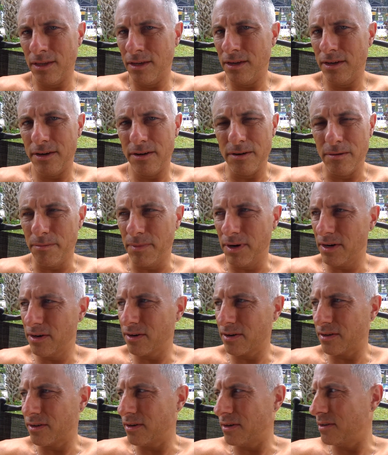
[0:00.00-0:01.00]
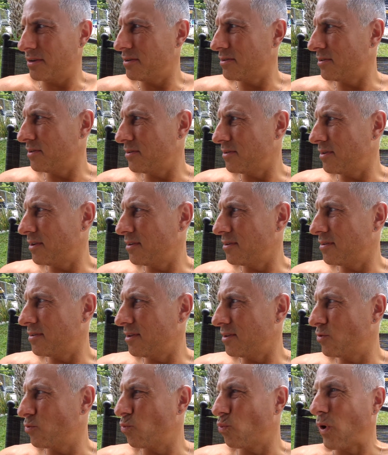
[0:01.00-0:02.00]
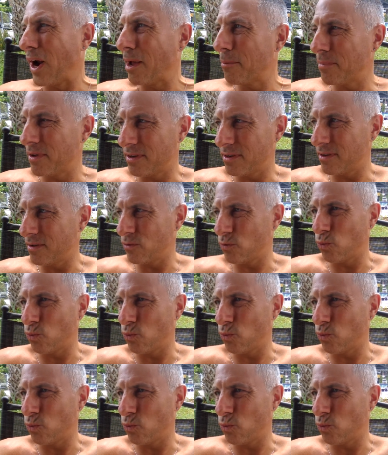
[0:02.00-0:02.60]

here in America, it's rampant.